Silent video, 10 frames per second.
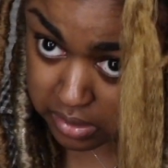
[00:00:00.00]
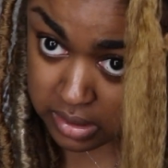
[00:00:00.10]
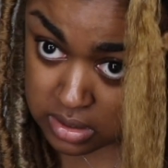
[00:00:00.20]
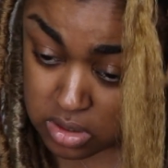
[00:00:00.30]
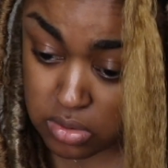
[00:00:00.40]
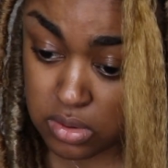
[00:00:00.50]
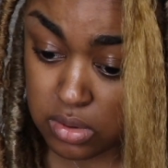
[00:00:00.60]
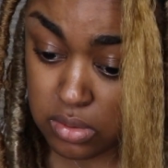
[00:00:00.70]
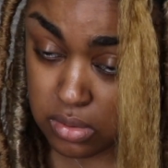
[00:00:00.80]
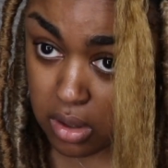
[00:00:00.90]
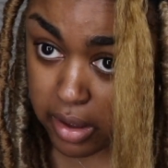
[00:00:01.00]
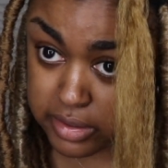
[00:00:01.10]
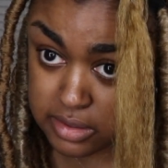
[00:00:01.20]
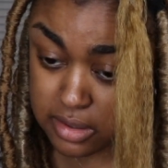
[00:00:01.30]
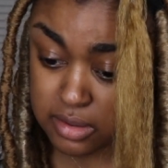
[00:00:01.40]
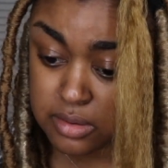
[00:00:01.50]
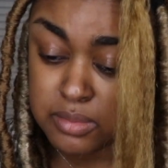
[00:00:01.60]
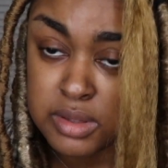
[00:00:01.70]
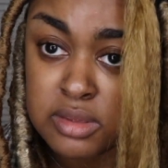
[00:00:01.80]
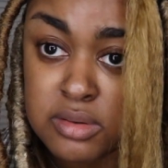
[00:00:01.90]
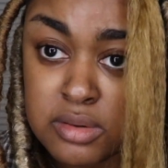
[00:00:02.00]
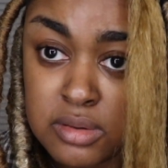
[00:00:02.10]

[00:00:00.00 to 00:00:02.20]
this through also with the,